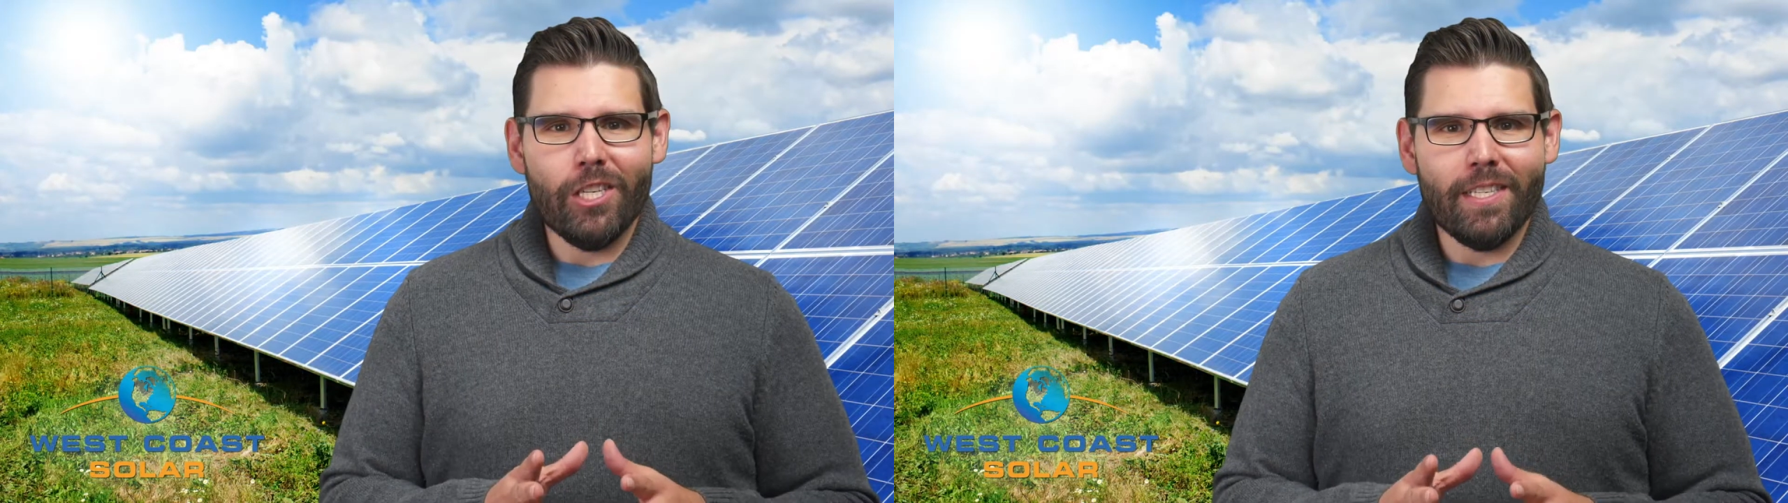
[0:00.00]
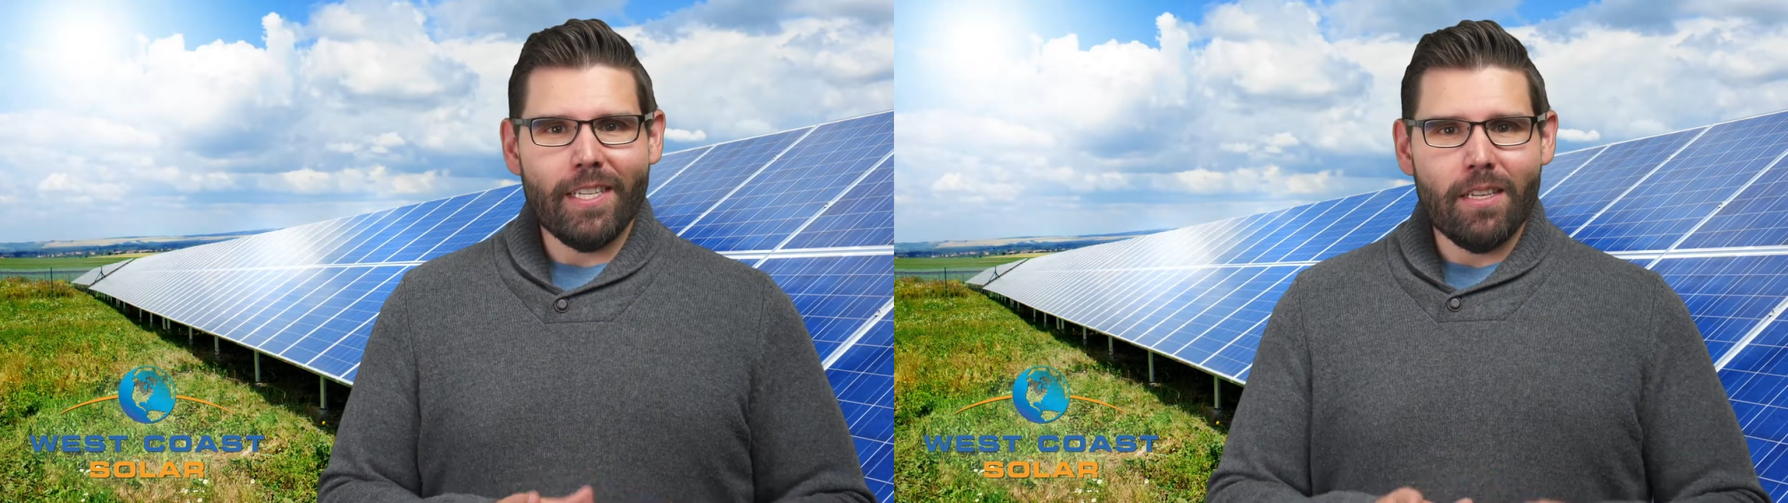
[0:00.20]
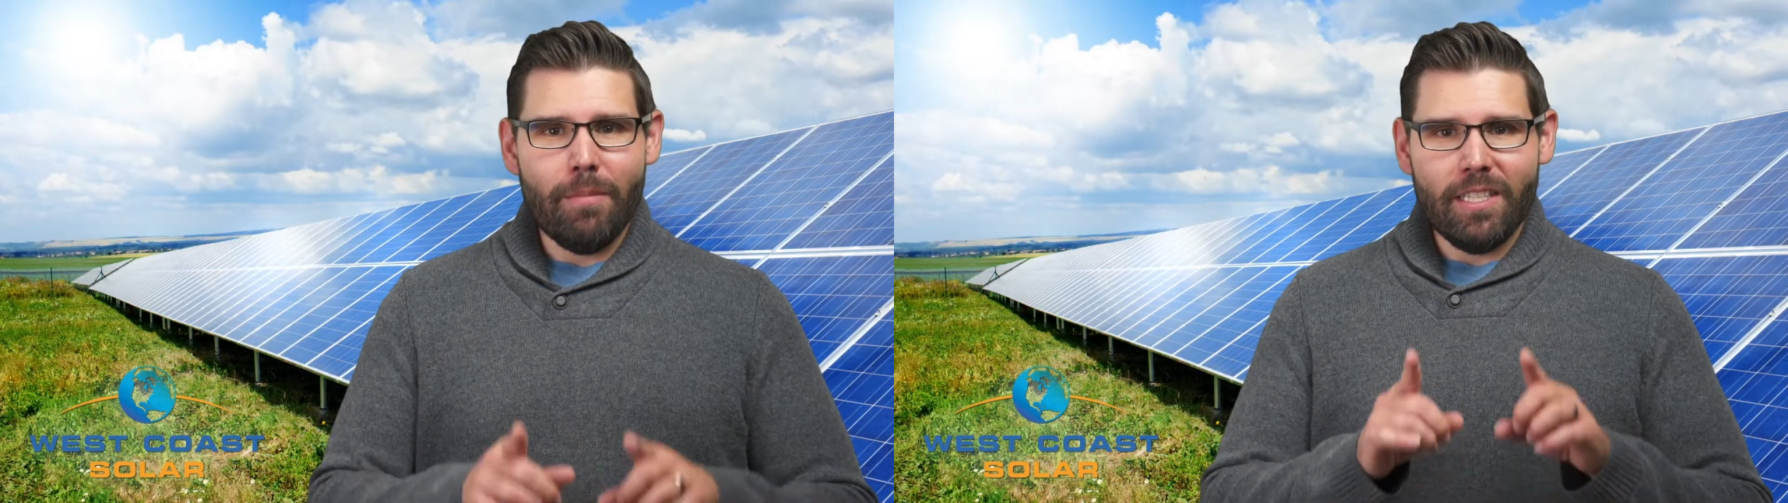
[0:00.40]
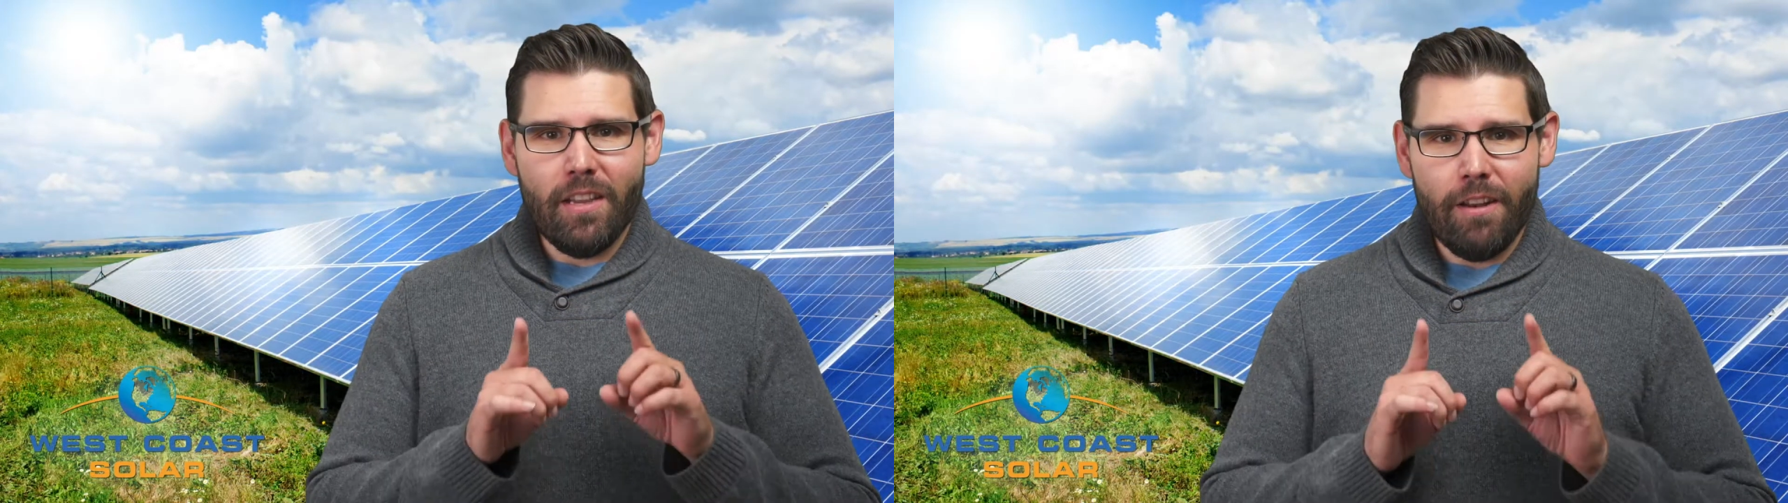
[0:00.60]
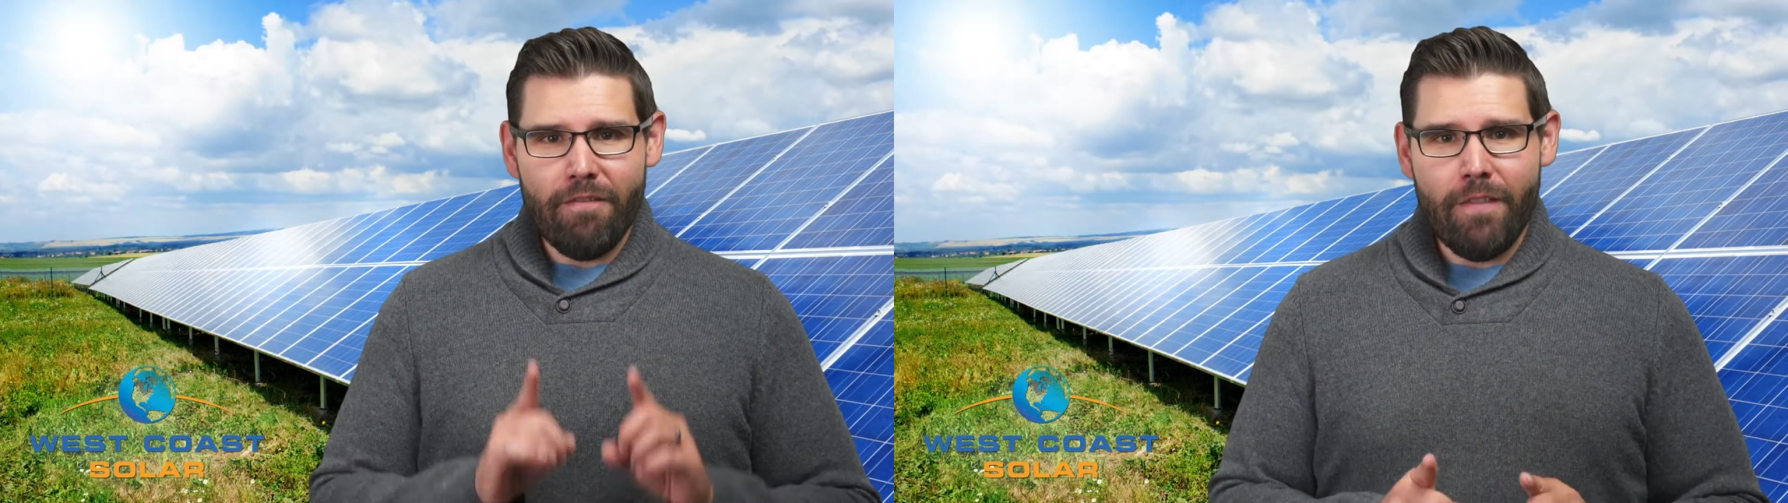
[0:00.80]
system is an
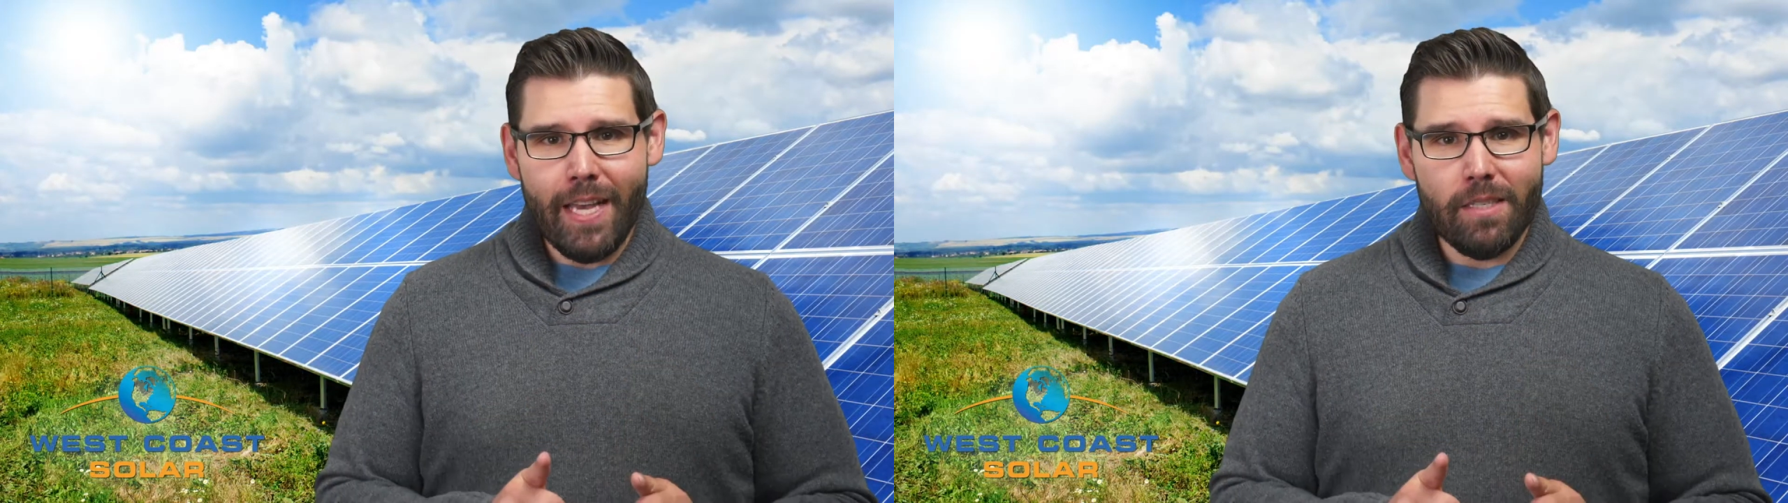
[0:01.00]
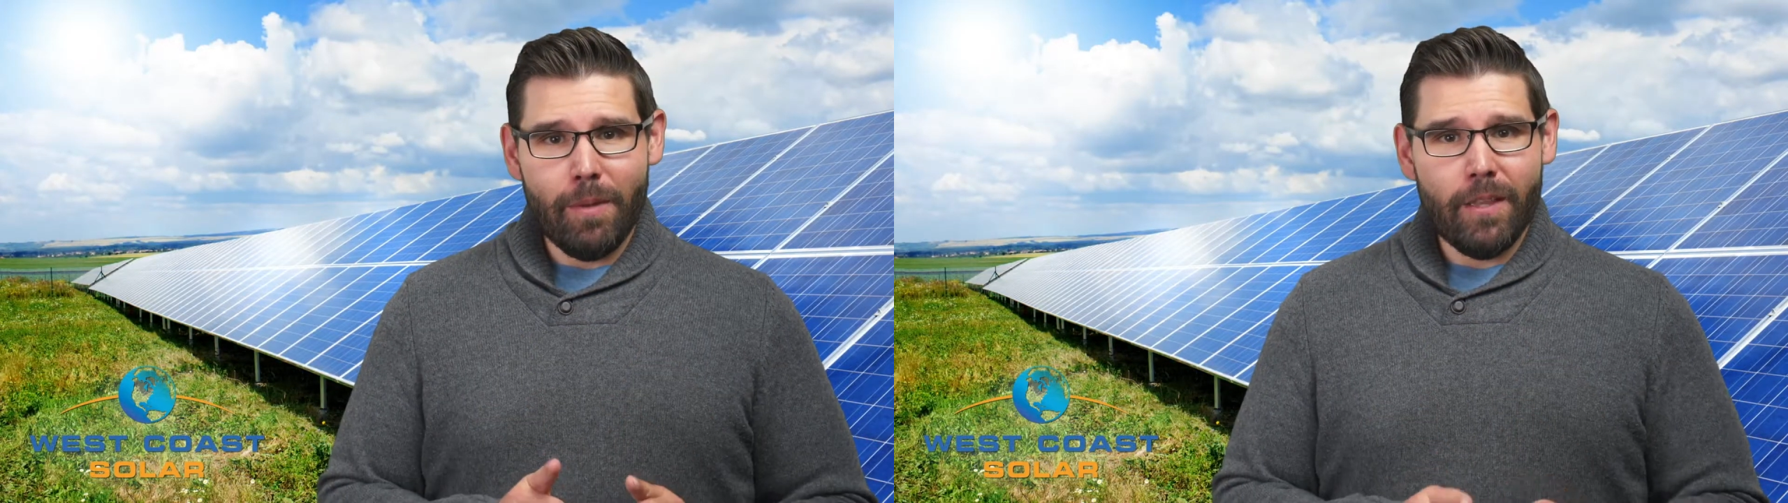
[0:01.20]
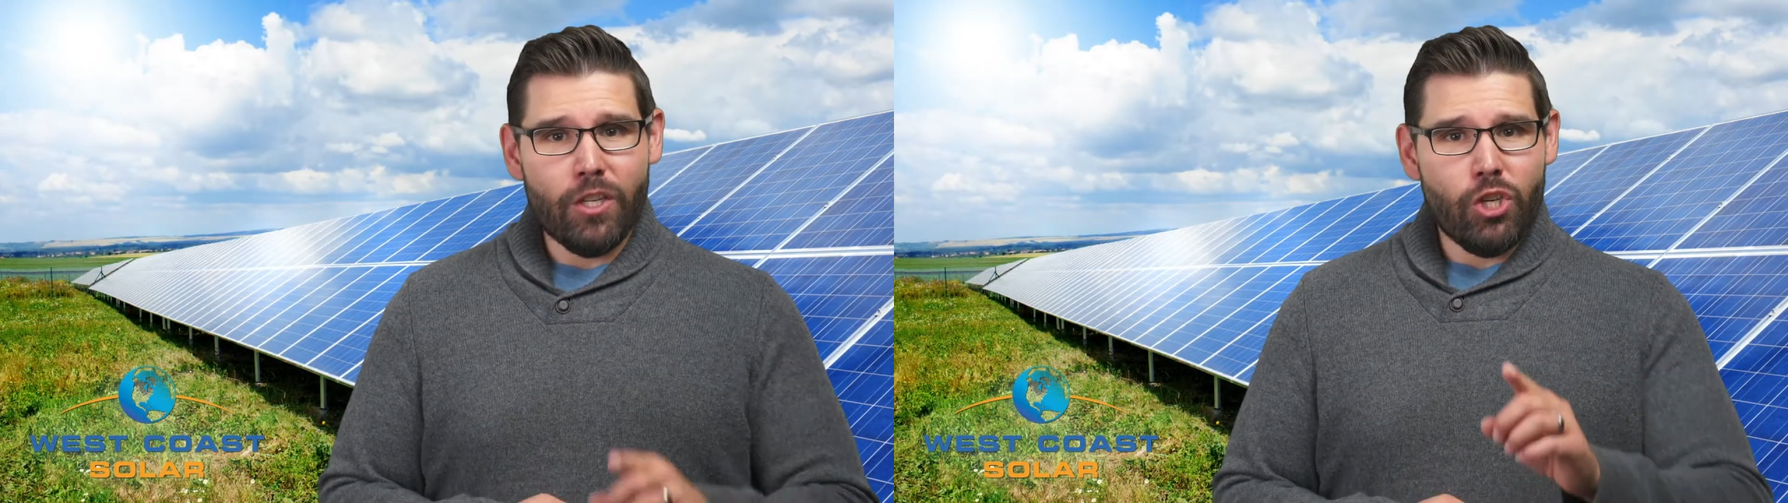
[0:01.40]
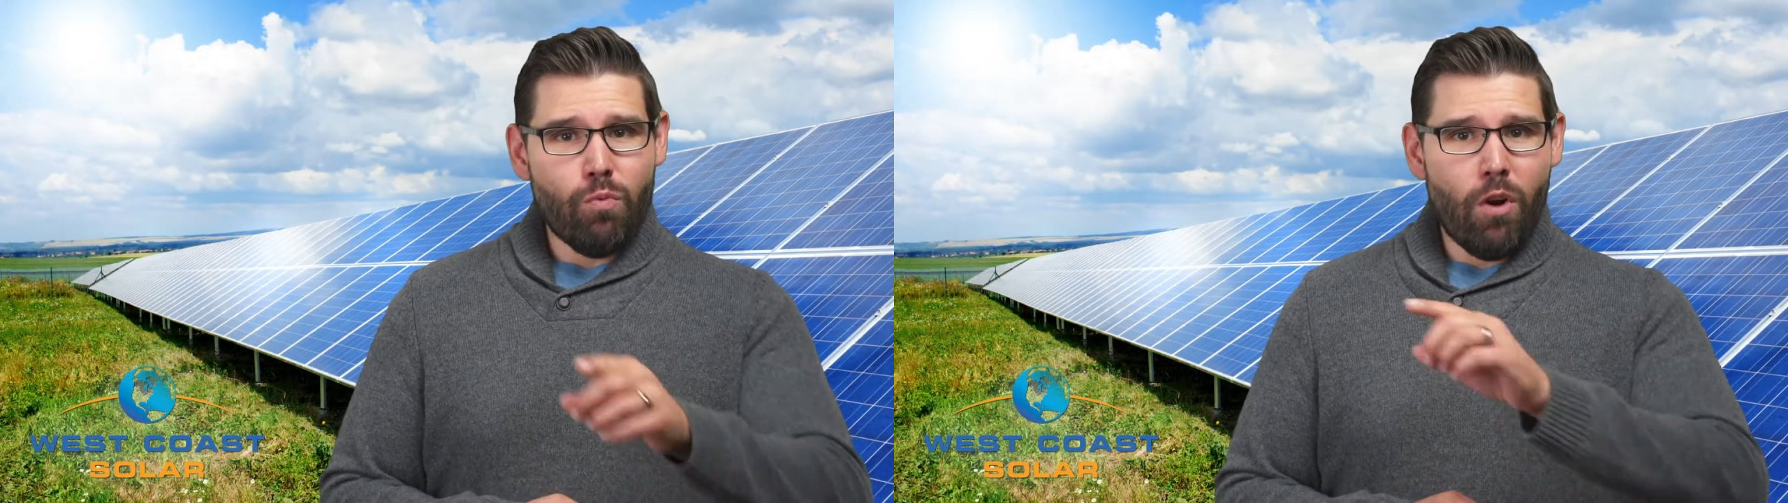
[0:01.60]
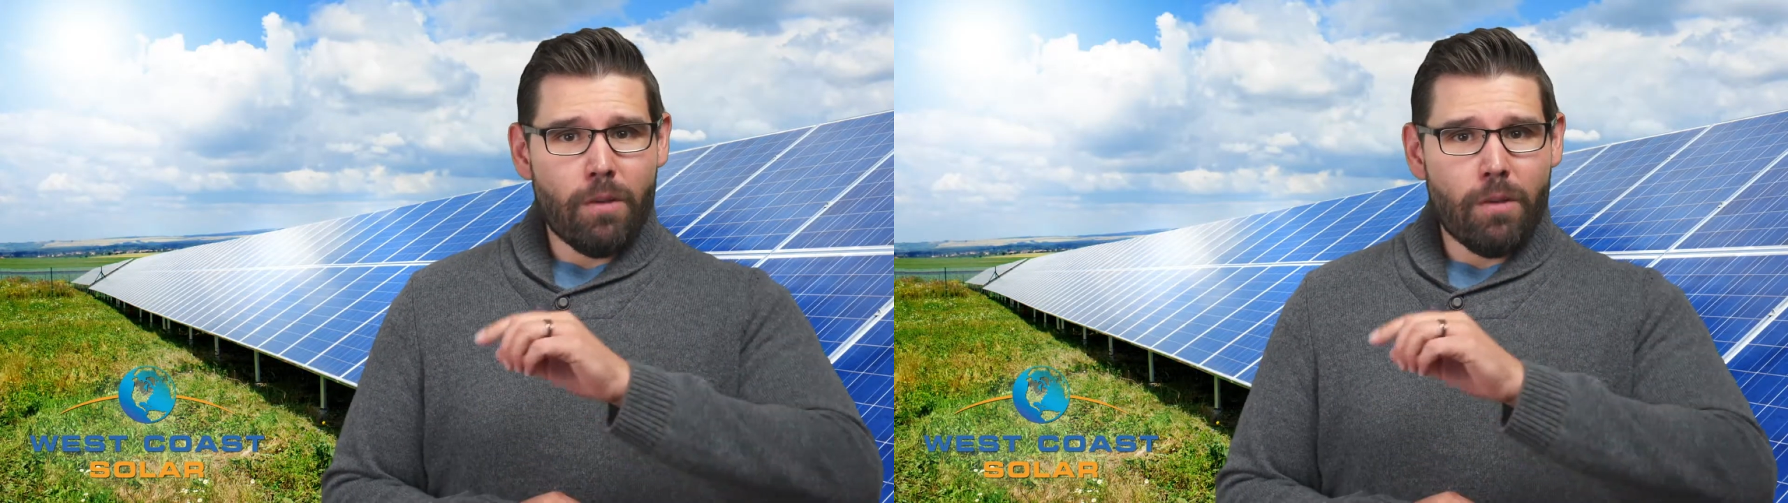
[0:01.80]
investment that you want